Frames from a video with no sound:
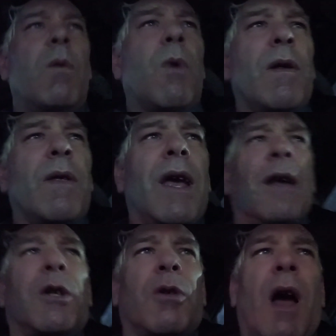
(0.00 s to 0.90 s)
where they
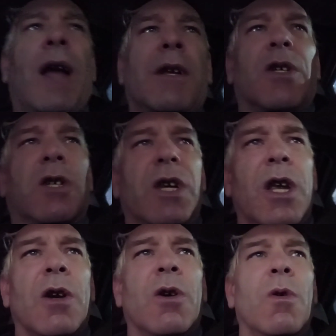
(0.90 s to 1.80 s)
had tried to
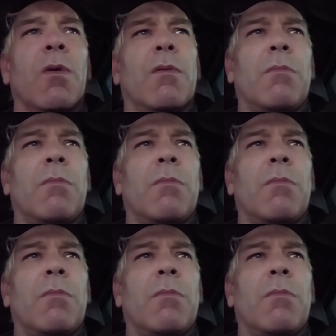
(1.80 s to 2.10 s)
steal